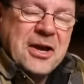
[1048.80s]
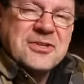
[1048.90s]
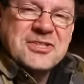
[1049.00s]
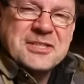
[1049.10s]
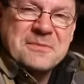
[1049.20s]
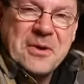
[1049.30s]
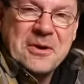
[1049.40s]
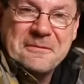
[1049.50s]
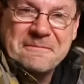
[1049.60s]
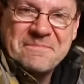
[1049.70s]

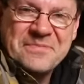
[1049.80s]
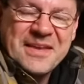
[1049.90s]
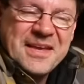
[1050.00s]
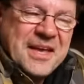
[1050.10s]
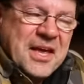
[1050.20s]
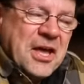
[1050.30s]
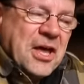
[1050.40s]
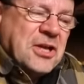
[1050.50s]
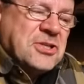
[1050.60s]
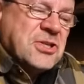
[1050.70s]
customer
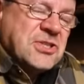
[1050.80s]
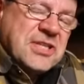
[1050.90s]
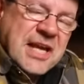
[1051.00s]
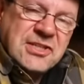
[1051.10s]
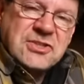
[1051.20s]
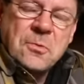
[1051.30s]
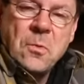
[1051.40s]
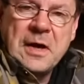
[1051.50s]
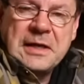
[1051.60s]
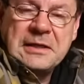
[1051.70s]
to taste the
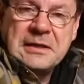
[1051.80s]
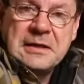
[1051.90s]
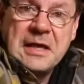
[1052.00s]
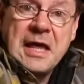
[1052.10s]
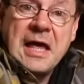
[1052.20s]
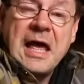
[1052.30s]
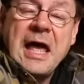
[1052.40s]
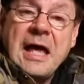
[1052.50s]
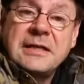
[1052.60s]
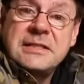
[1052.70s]
wine
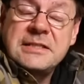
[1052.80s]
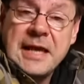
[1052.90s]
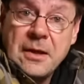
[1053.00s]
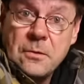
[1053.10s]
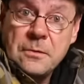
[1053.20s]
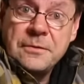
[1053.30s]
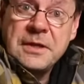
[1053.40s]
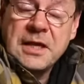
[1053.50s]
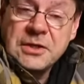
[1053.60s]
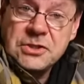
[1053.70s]
and tell
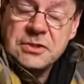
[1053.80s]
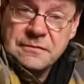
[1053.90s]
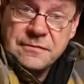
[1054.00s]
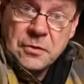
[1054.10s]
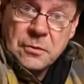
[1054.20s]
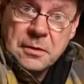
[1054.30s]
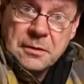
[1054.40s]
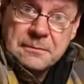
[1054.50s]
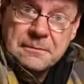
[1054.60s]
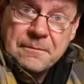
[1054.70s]
the interviewer
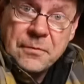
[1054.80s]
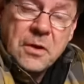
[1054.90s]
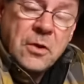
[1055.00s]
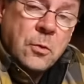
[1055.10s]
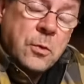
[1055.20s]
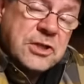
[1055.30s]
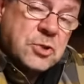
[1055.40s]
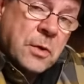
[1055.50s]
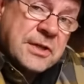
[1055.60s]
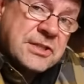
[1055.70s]

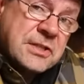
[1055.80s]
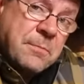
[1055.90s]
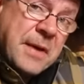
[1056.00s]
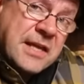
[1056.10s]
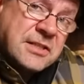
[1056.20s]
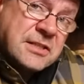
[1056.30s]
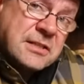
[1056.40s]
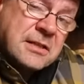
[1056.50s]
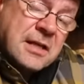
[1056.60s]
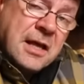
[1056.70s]
which one's the
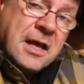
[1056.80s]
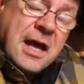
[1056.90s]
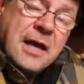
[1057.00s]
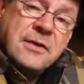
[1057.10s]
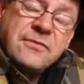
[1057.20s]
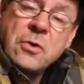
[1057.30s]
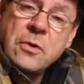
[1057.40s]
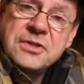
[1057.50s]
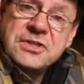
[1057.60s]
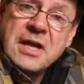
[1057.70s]
best. And of
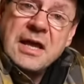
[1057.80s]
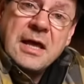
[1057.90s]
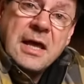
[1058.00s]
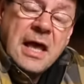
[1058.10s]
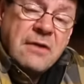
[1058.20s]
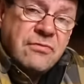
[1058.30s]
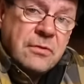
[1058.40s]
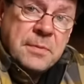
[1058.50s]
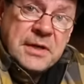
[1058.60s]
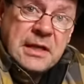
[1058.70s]
course,
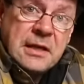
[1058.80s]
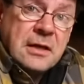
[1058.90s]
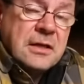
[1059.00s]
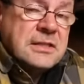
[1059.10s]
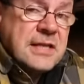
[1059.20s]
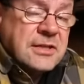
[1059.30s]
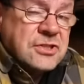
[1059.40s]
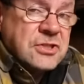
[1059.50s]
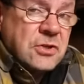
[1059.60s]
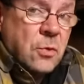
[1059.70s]
everybody
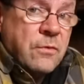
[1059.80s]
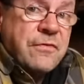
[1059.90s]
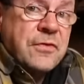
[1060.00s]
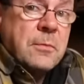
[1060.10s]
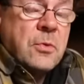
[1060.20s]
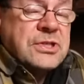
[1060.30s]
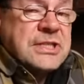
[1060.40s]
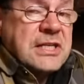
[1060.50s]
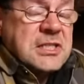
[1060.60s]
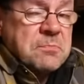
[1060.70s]
tends to go for the
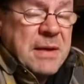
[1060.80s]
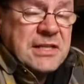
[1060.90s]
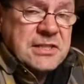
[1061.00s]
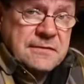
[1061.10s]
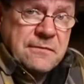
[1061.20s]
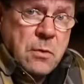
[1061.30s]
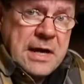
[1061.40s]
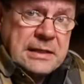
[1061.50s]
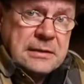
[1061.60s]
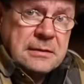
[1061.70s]
most expensive
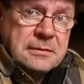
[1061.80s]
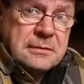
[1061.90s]
wine